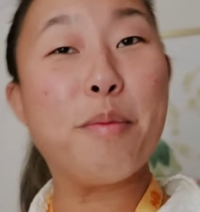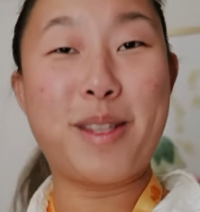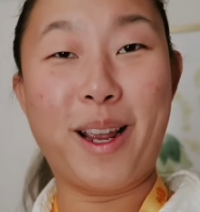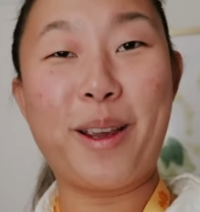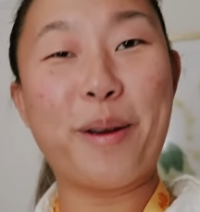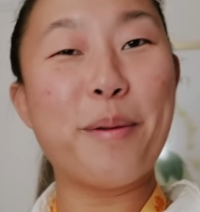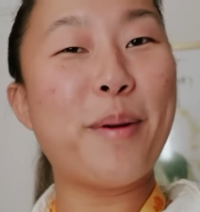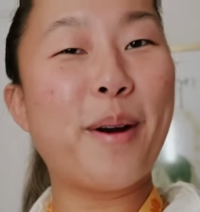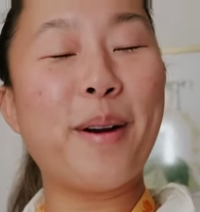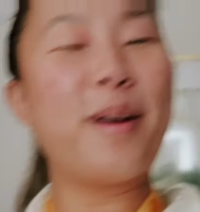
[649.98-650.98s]
from
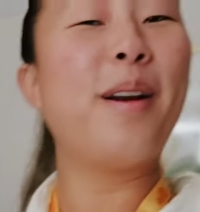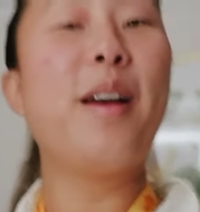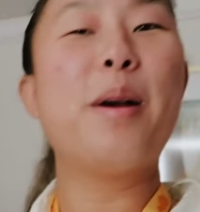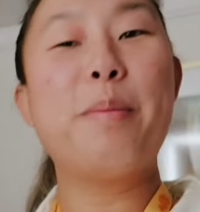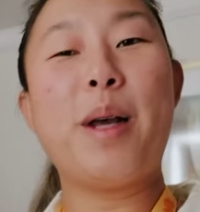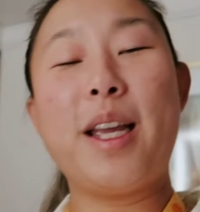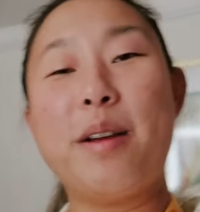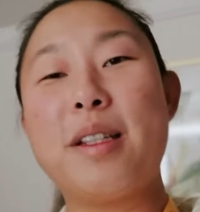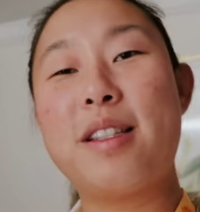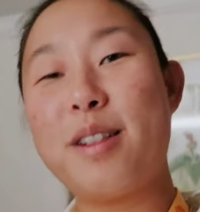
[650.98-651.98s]
CycleBar, but
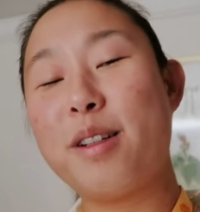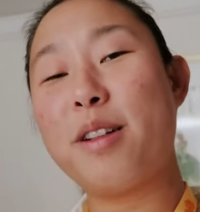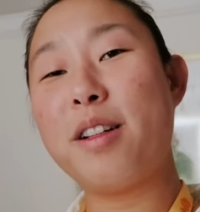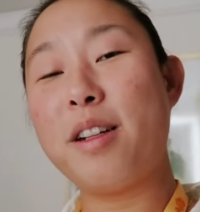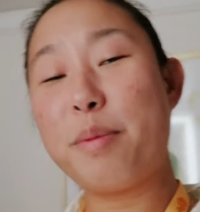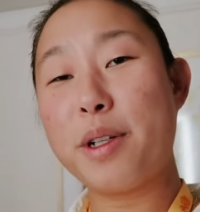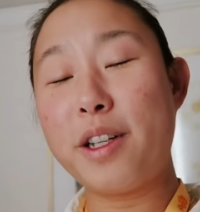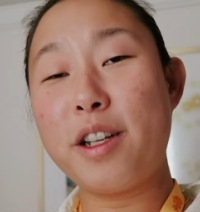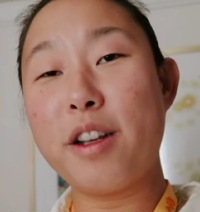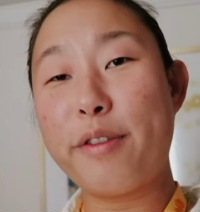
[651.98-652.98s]
it was still
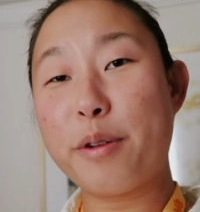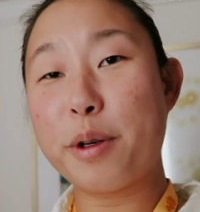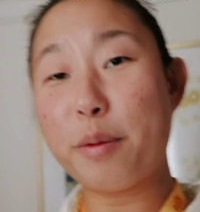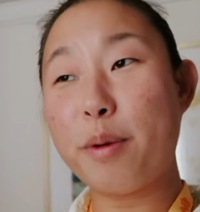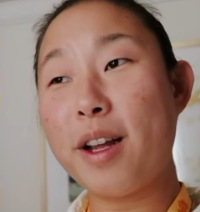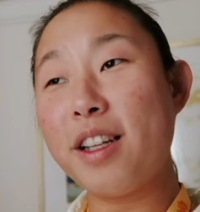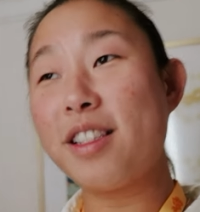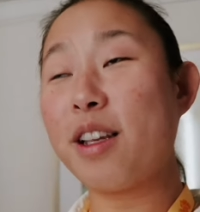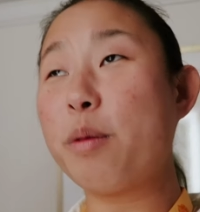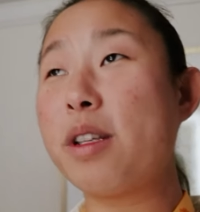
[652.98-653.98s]
pretty good for what it
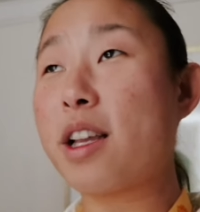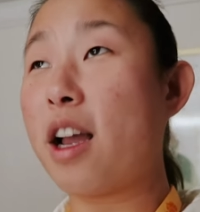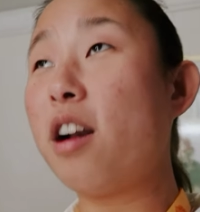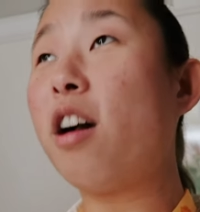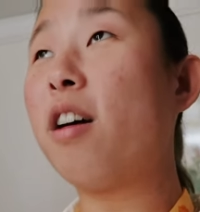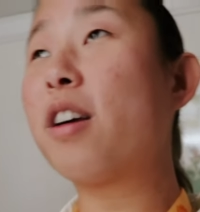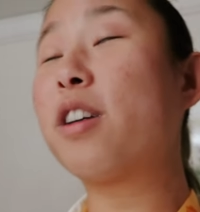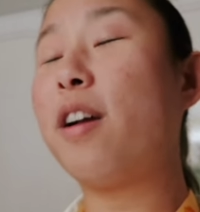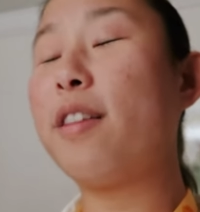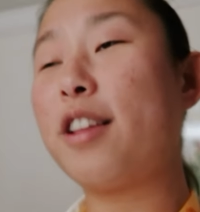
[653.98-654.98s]
was. It was kind of
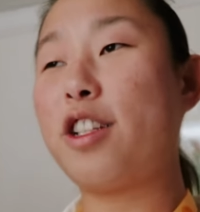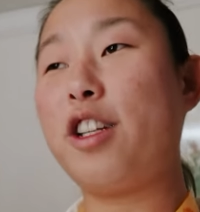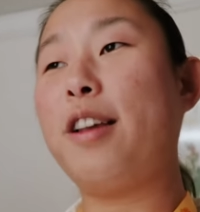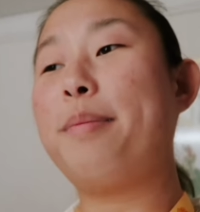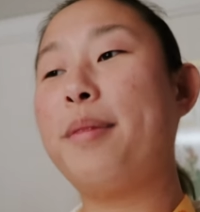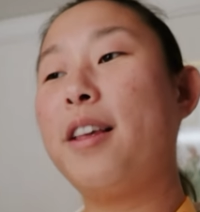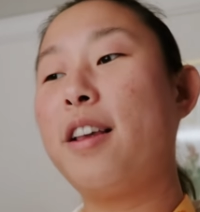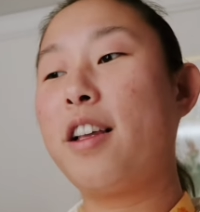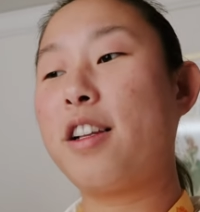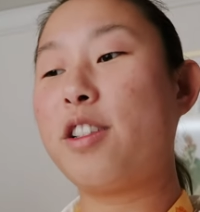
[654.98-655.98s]
hard on the ship
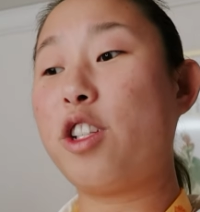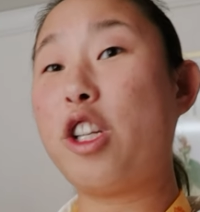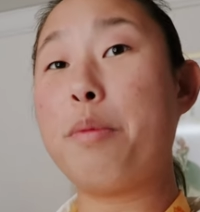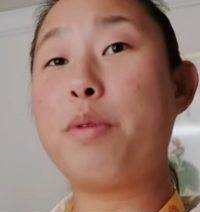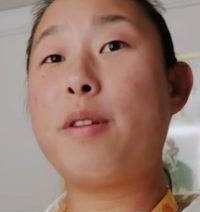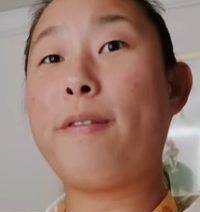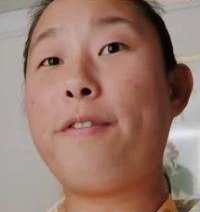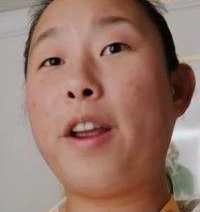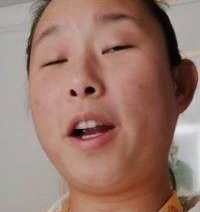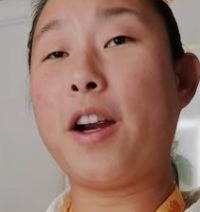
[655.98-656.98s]
because the ship's
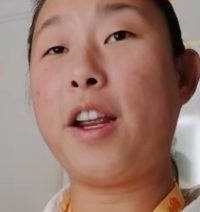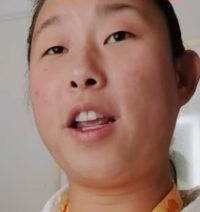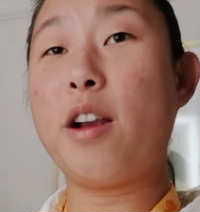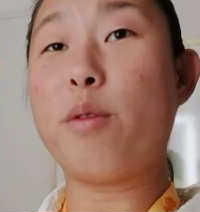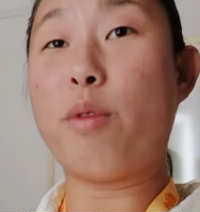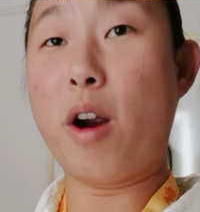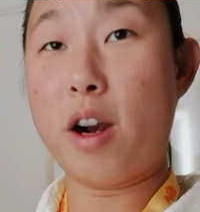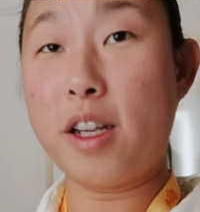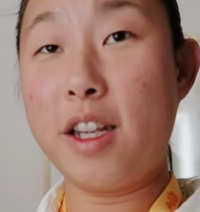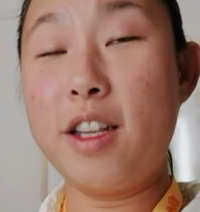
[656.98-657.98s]
very
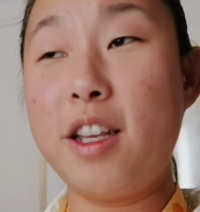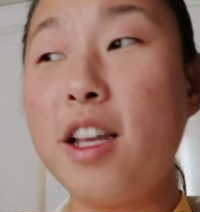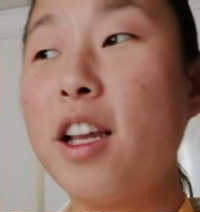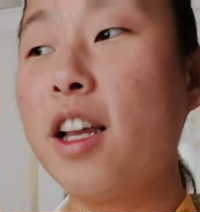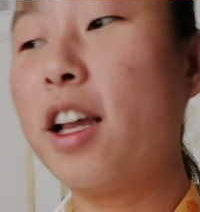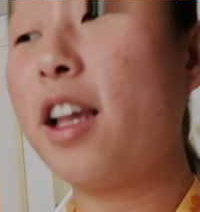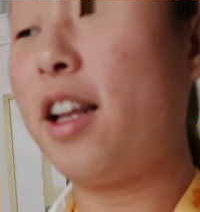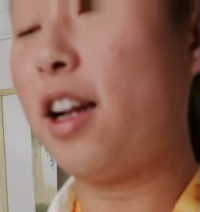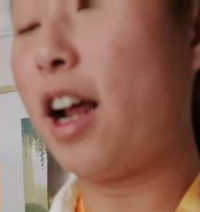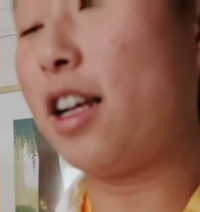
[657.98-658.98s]
rocky.
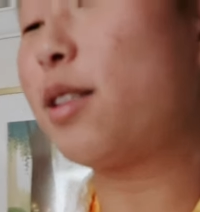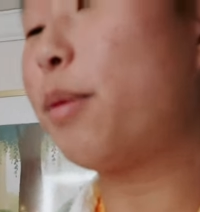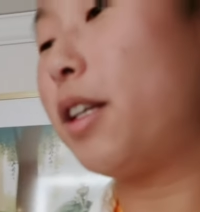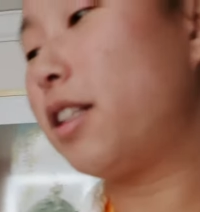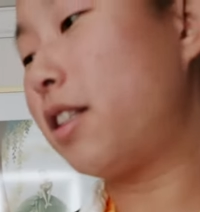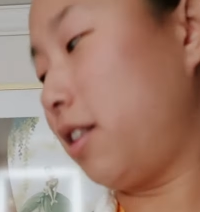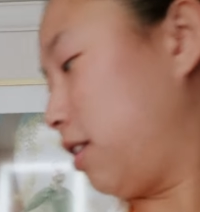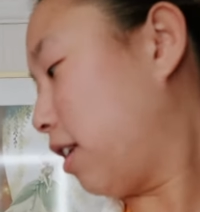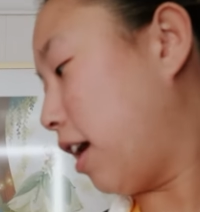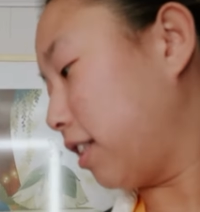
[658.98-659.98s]
It has been
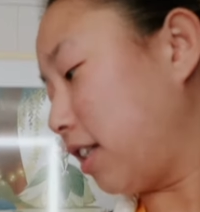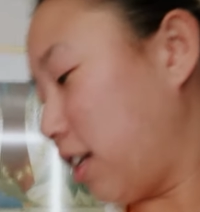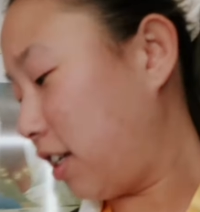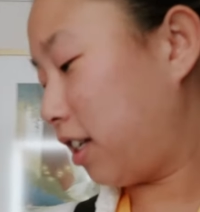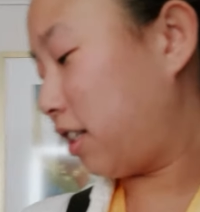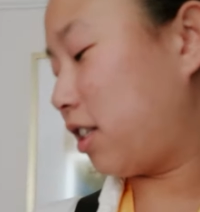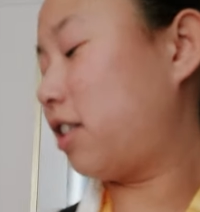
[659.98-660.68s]
since last night.